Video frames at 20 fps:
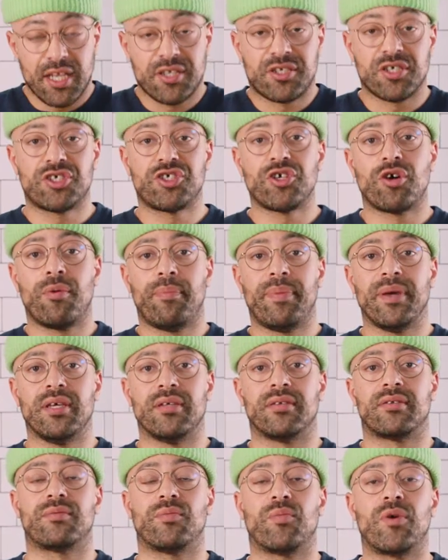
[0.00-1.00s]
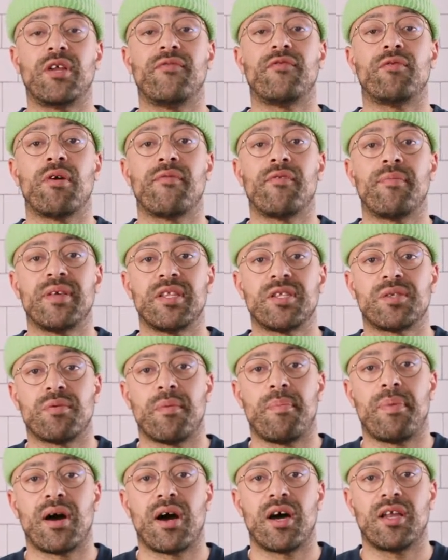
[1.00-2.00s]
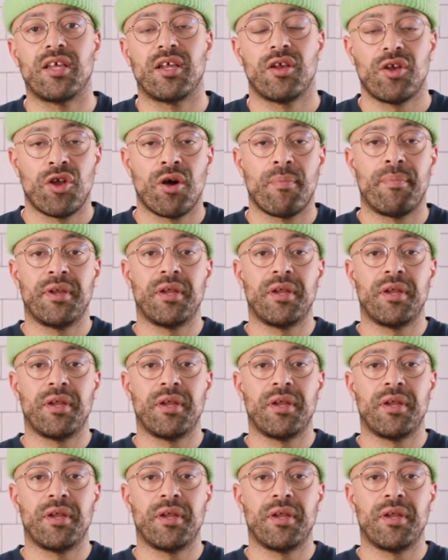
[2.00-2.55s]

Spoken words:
it's a showpiece. When have you ever been to a party and not been